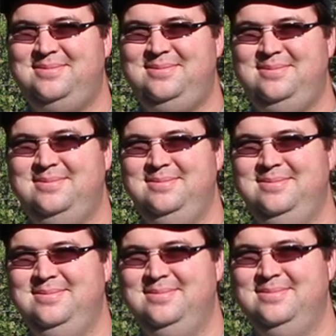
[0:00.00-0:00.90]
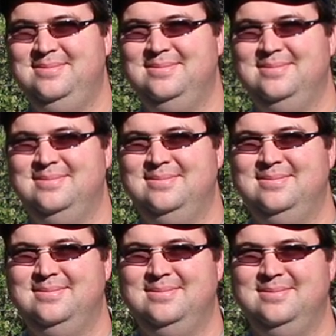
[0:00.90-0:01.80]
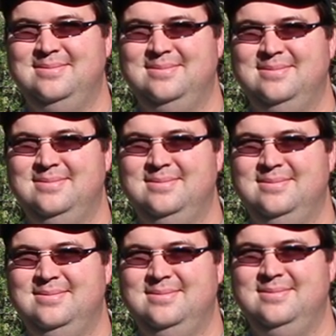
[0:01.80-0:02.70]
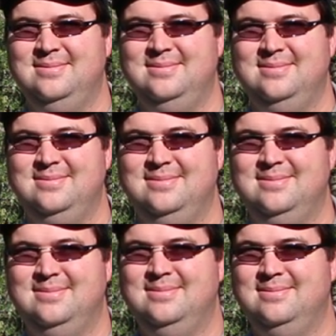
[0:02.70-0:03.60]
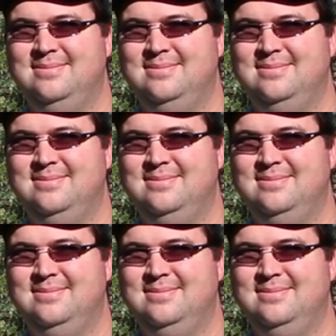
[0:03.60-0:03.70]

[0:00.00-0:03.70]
(silent)